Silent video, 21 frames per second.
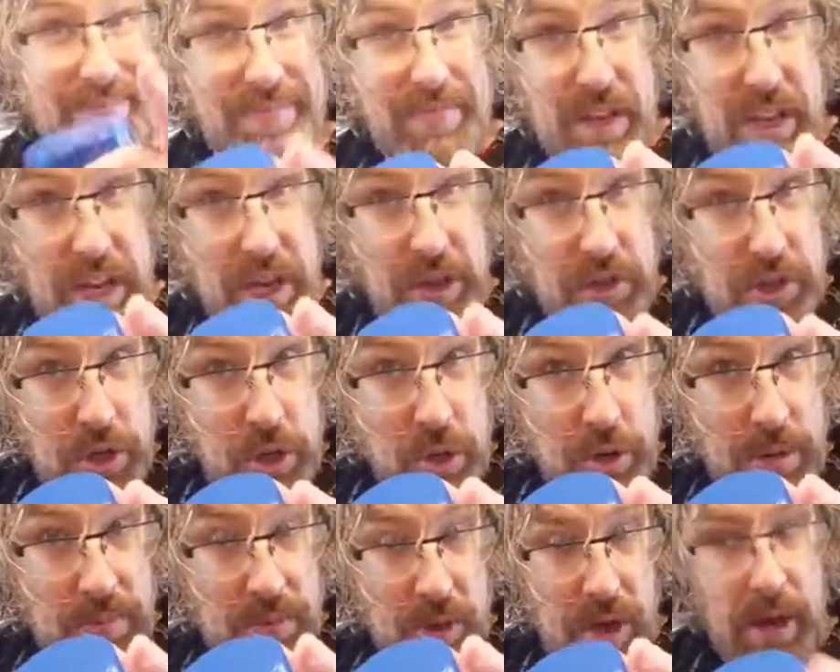here's your
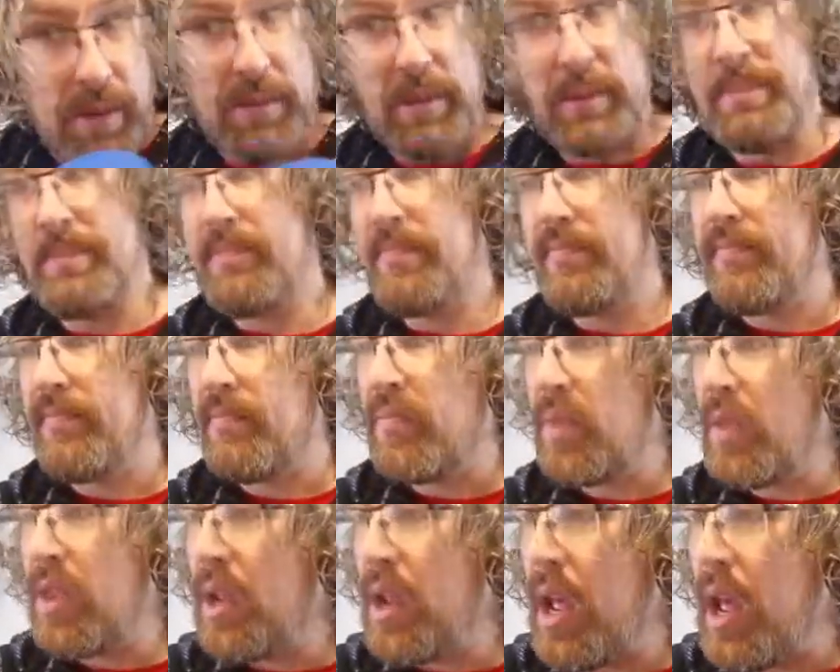problem.
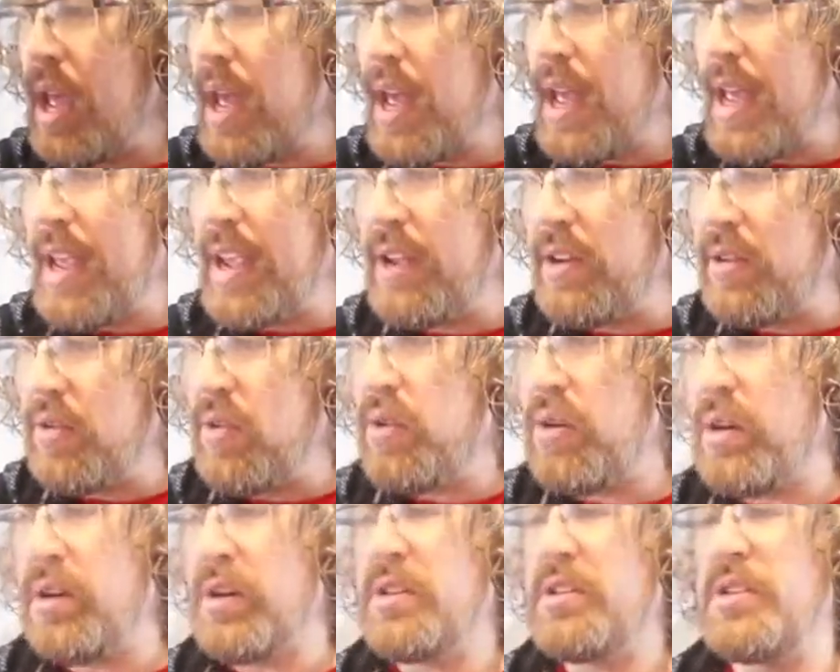In
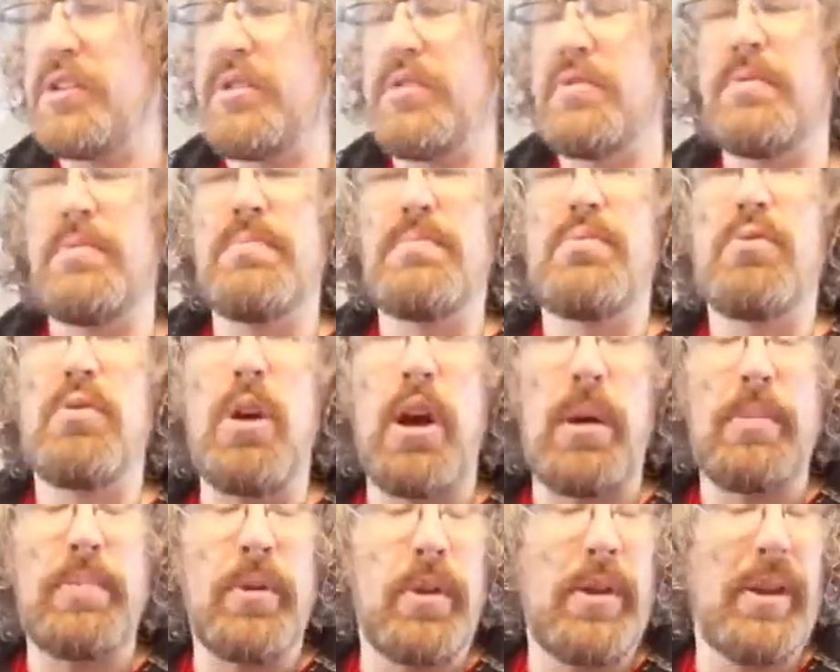order to
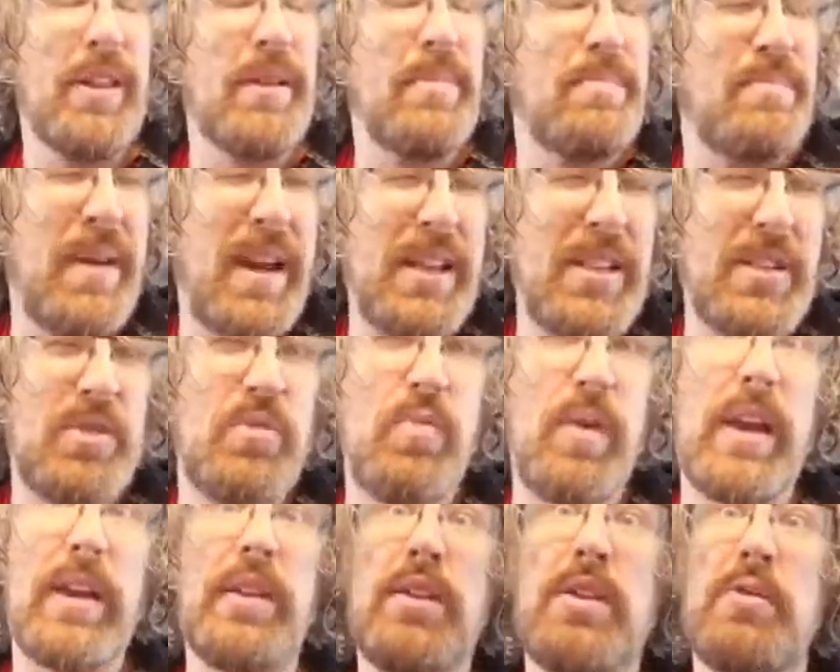properly, the best
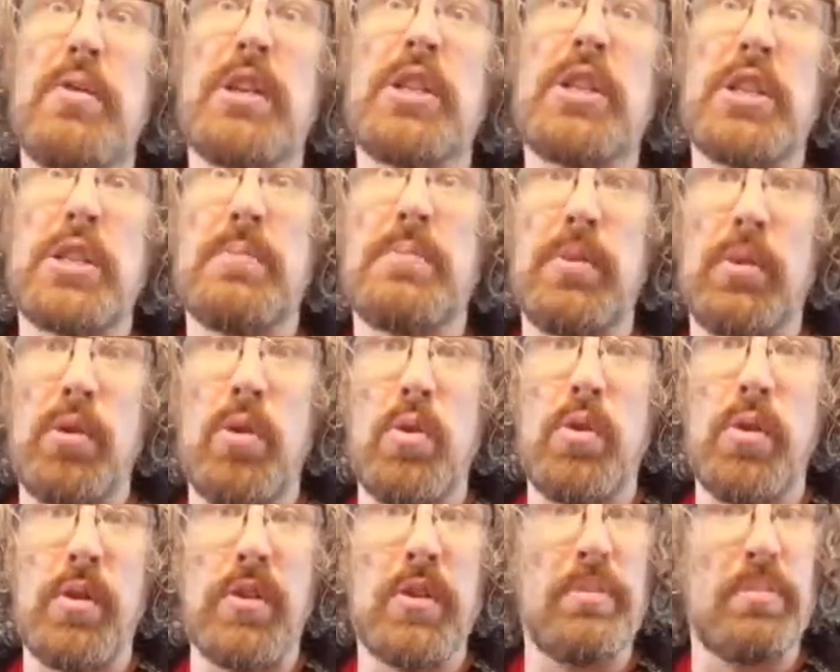way to
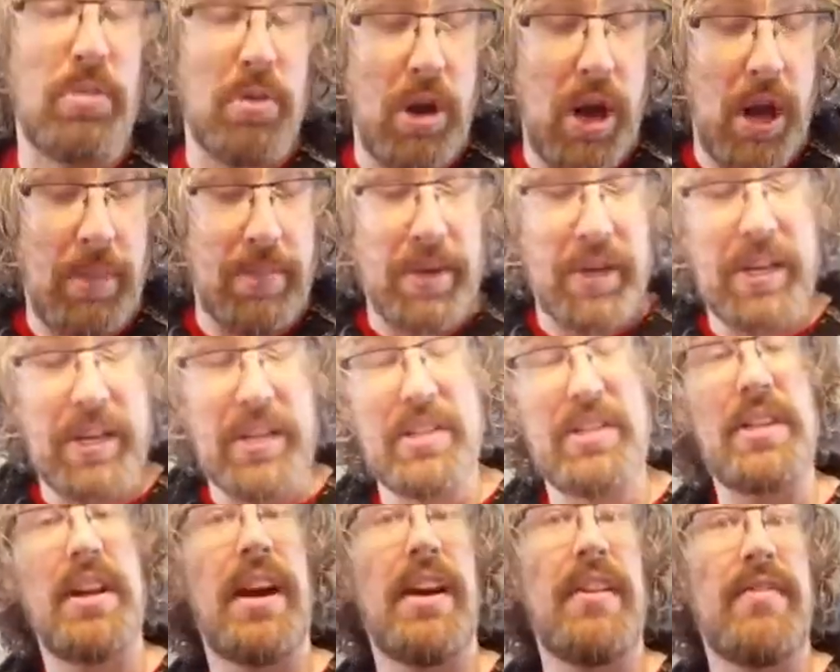explore the properties
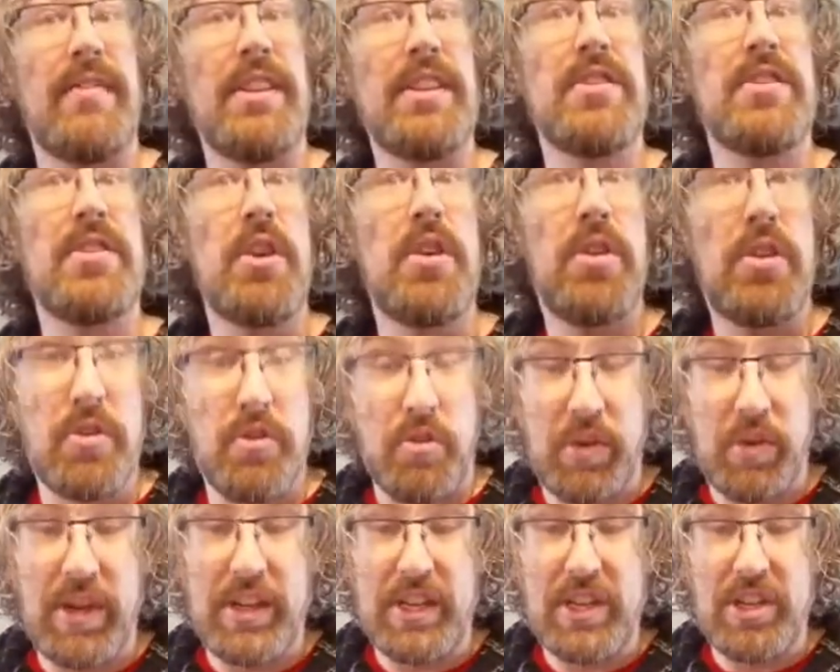of these
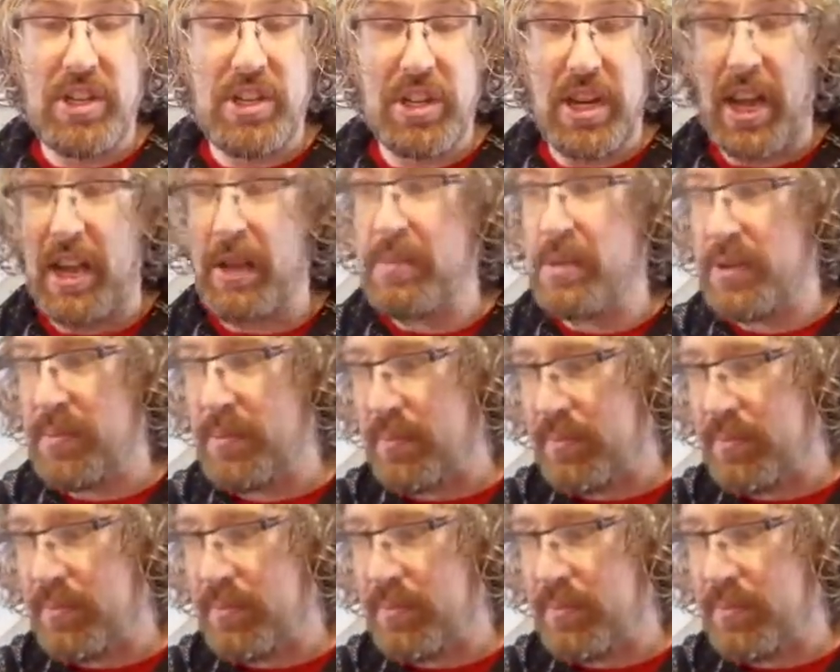3D shapes